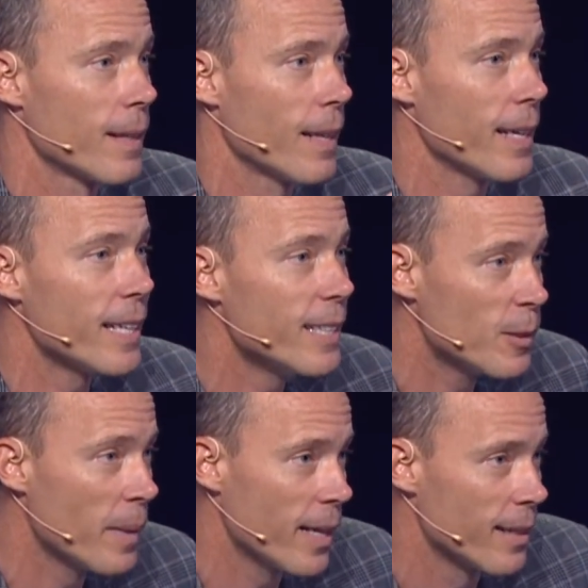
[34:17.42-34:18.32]
that he's
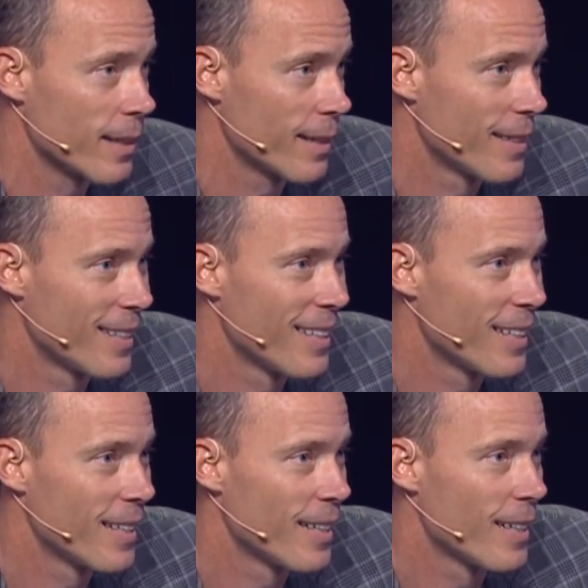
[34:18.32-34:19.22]
made it
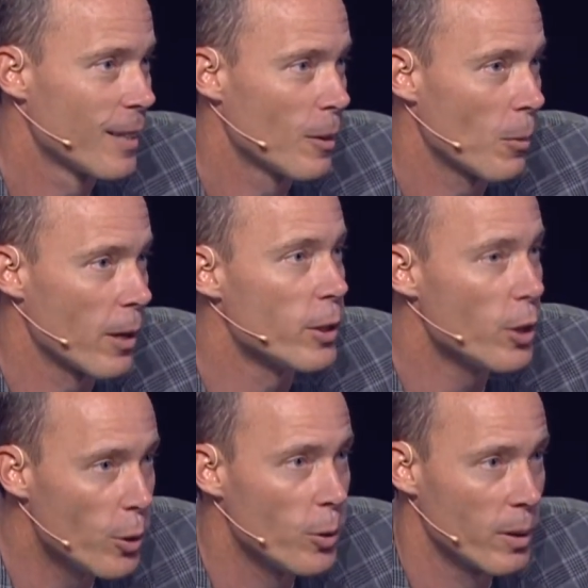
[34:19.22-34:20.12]
where
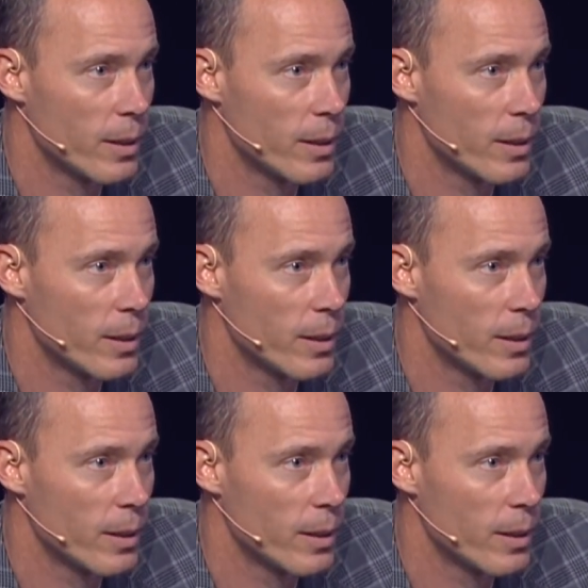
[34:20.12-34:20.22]
you